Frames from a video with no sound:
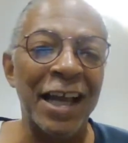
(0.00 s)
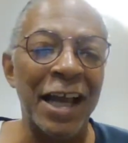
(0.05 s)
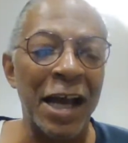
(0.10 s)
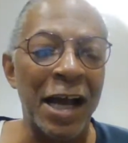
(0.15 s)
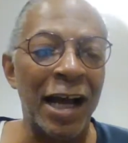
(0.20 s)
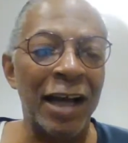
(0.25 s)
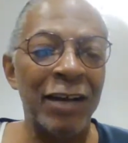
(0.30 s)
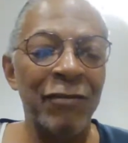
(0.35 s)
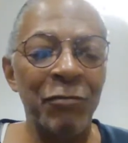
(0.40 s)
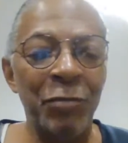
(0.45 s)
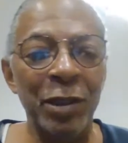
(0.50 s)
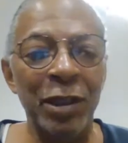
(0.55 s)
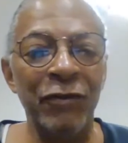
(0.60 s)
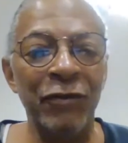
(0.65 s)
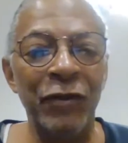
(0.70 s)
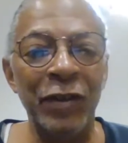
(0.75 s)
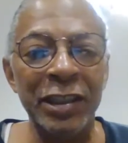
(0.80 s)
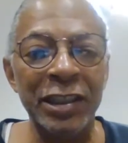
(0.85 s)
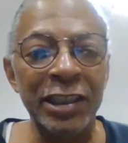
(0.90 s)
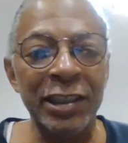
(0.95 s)
I've been a
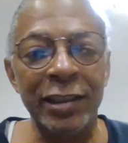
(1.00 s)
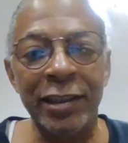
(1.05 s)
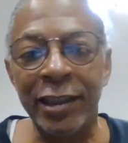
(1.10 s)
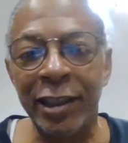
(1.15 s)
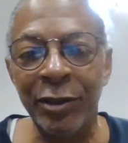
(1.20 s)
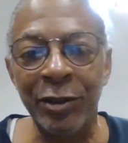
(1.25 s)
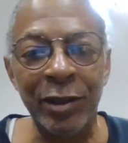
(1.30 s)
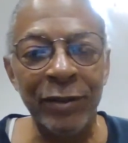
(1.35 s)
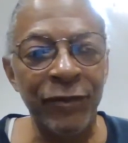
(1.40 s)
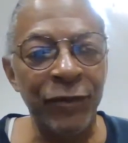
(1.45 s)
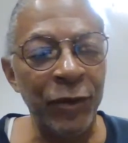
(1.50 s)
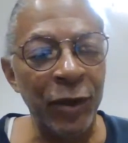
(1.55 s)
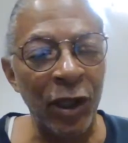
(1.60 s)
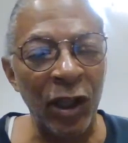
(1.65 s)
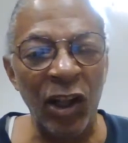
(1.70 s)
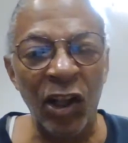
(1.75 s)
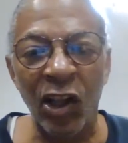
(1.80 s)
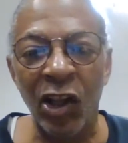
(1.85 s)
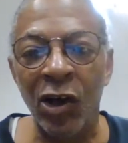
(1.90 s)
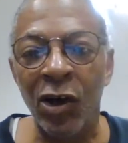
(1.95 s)
vegetarian for a
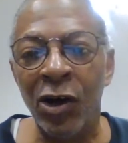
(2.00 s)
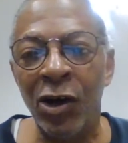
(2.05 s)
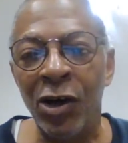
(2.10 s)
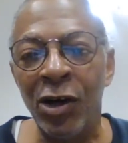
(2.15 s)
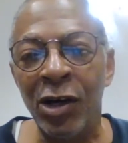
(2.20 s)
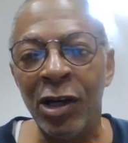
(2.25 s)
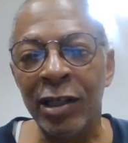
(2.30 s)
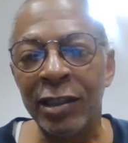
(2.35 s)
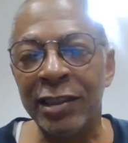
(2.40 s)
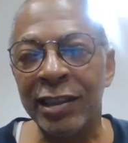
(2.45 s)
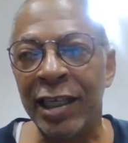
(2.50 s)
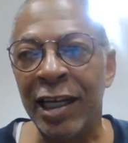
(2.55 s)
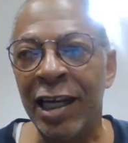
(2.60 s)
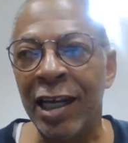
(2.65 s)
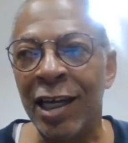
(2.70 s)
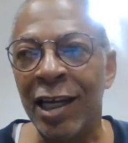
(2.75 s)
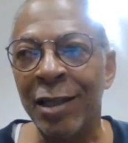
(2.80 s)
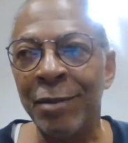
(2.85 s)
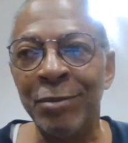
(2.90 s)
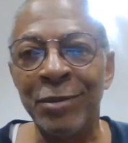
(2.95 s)
long
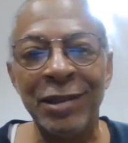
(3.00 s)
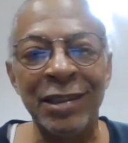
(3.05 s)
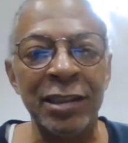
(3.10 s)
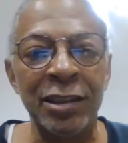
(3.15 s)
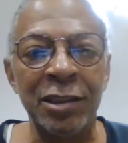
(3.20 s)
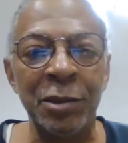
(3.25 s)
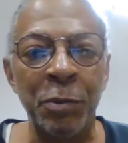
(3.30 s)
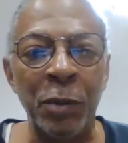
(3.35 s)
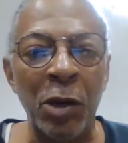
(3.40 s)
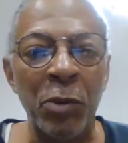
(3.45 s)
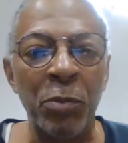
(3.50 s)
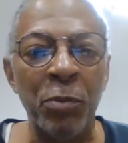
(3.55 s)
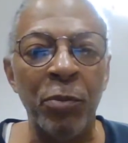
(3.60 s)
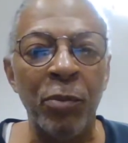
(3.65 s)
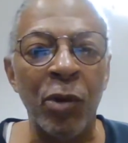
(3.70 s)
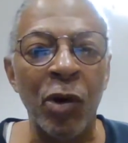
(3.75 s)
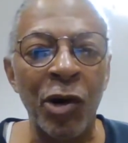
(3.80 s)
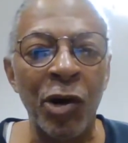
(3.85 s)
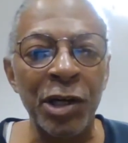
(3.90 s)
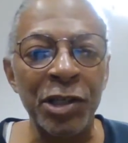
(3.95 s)
time, since about
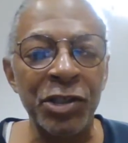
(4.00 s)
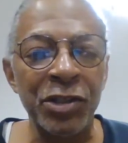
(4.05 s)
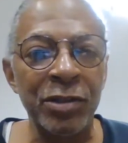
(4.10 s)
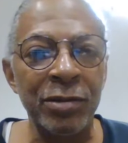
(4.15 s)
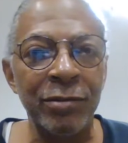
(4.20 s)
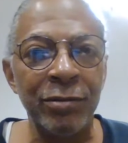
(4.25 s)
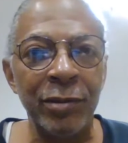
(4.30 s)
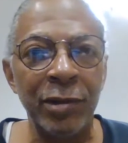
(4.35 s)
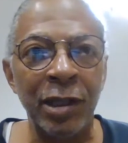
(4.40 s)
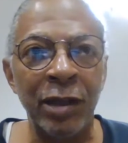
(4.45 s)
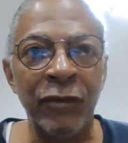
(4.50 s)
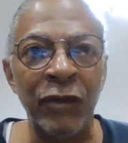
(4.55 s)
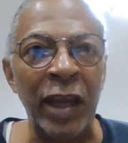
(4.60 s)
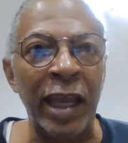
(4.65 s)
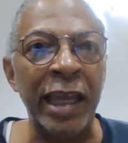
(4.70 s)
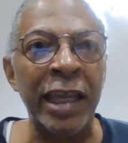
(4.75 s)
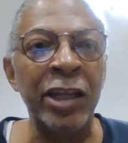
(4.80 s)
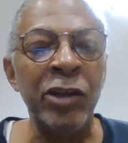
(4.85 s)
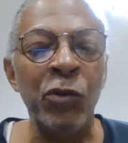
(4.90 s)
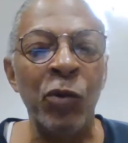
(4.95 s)
March of
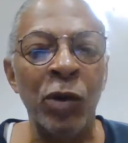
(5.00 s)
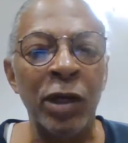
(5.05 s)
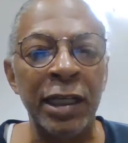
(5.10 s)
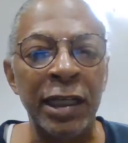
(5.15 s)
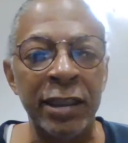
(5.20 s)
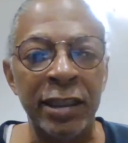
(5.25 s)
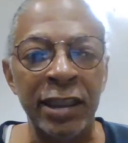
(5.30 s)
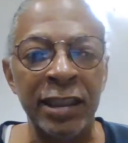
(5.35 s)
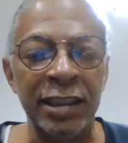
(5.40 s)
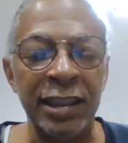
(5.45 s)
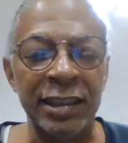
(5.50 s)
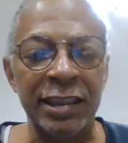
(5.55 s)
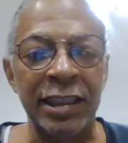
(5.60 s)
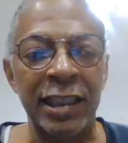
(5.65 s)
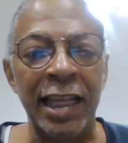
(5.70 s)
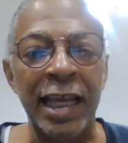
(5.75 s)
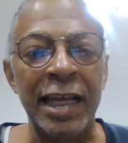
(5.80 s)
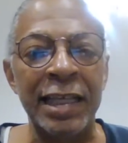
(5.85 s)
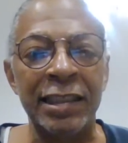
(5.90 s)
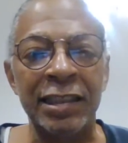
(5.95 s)
'81. I think that's the
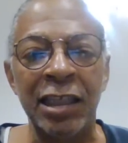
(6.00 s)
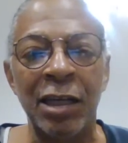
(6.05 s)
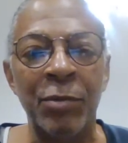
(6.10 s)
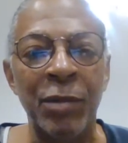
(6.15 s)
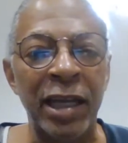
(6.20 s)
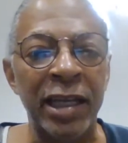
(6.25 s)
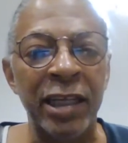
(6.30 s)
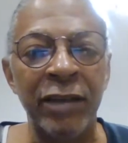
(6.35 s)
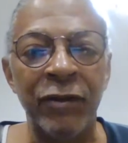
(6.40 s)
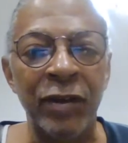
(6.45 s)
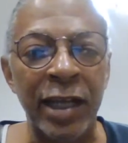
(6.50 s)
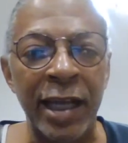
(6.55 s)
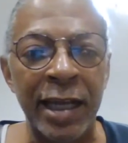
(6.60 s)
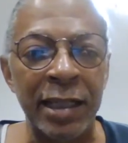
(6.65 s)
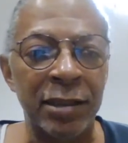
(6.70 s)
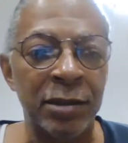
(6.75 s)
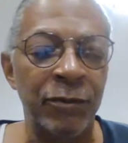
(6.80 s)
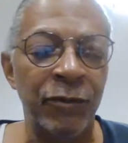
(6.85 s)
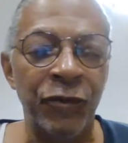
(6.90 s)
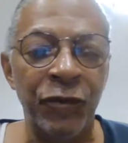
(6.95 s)
last time I even had
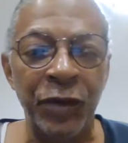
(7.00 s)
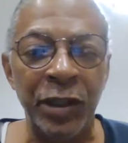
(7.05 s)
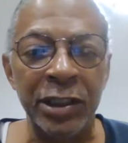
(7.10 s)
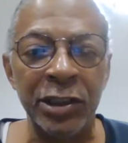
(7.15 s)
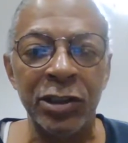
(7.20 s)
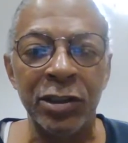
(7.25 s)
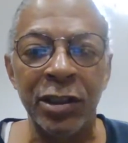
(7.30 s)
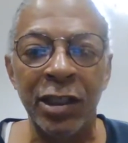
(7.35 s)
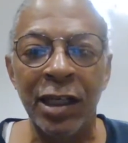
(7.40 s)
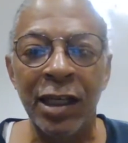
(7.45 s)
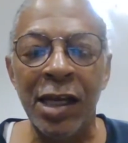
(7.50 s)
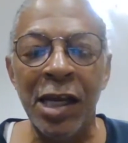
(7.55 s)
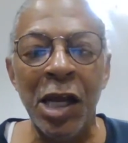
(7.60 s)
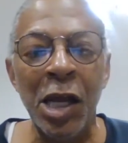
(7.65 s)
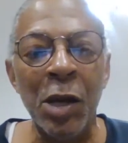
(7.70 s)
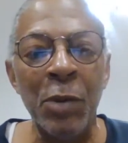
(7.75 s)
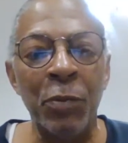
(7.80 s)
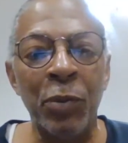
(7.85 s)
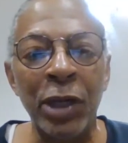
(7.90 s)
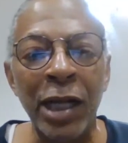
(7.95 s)
some fish,
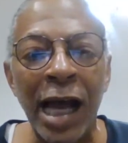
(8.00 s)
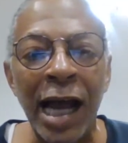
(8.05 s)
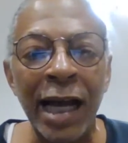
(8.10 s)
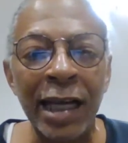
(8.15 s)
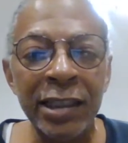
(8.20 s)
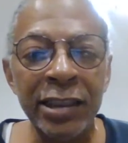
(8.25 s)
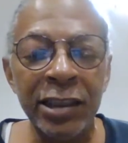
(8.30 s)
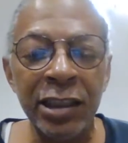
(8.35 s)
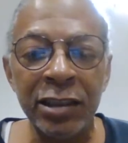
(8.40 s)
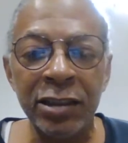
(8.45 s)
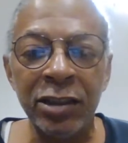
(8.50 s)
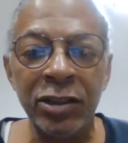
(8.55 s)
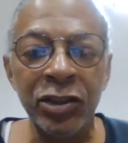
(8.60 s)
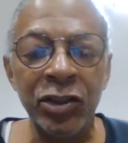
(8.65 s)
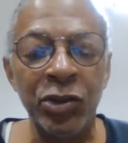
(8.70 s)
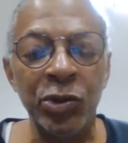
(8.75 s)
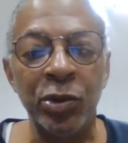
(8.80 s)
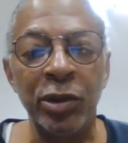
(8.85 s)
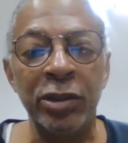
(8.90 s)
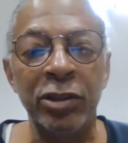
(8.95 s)
but I just
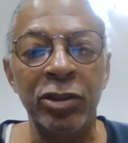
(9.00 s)
enjoy the